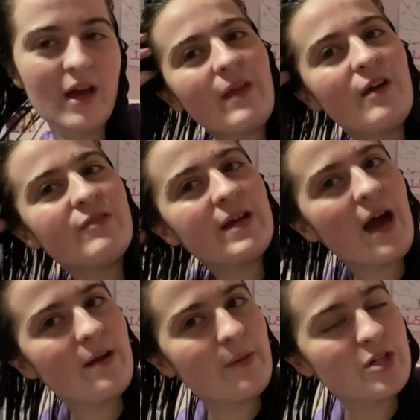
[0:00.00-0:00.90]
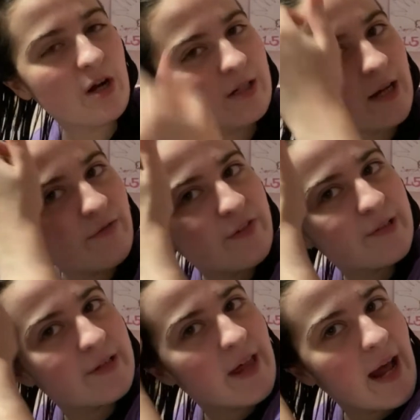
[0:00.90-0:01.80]
I've really had a much harder time
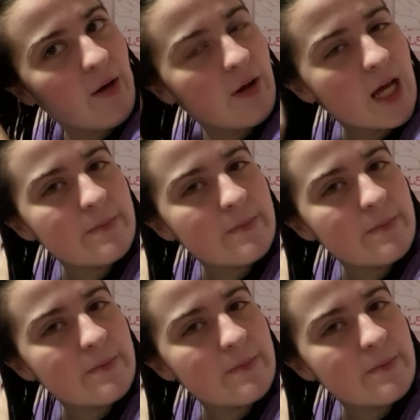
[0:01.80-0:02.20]
figuring that out,